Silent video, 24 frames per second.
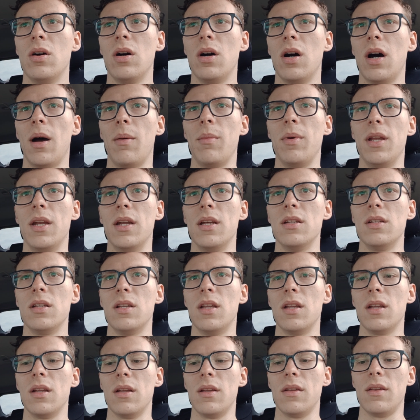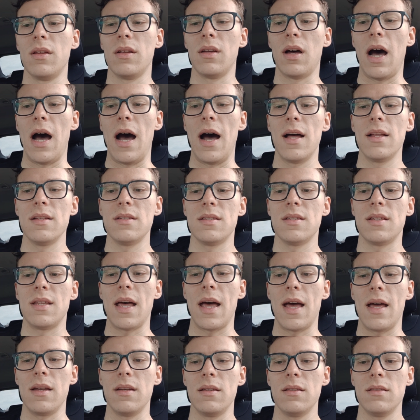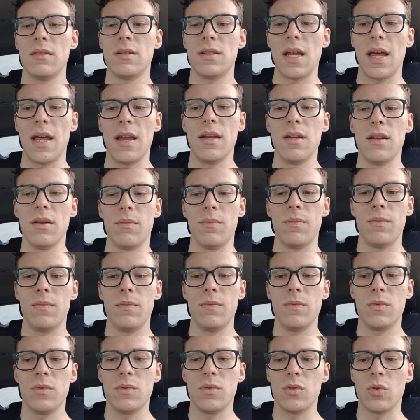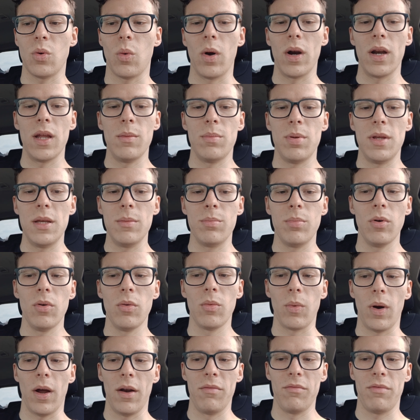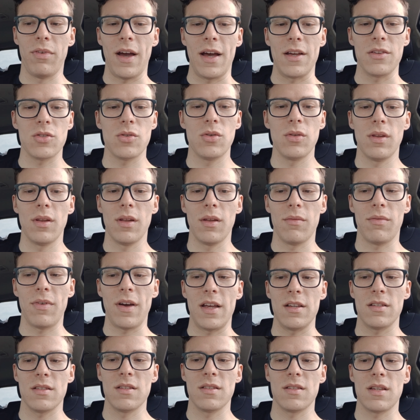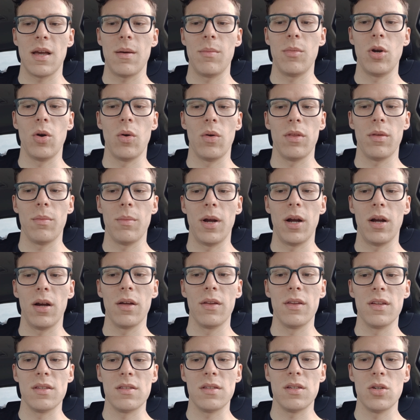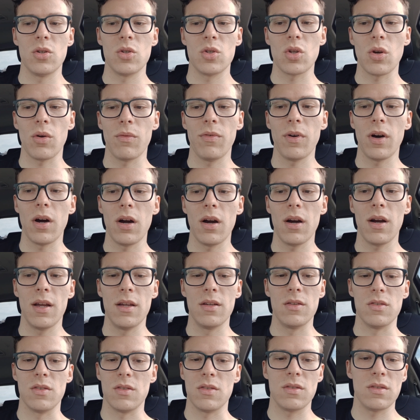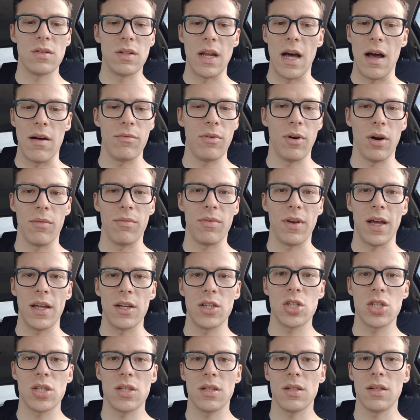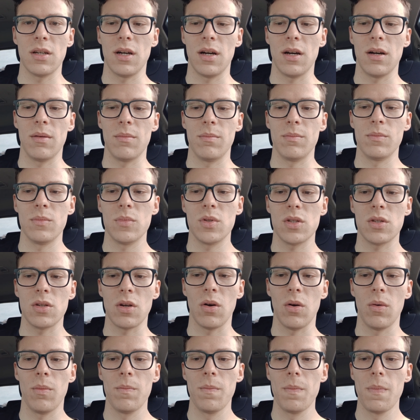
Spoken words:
I mean, the odds that 10 to 20 people run faster than the fastest time in North America this year so far is not far-fetched. So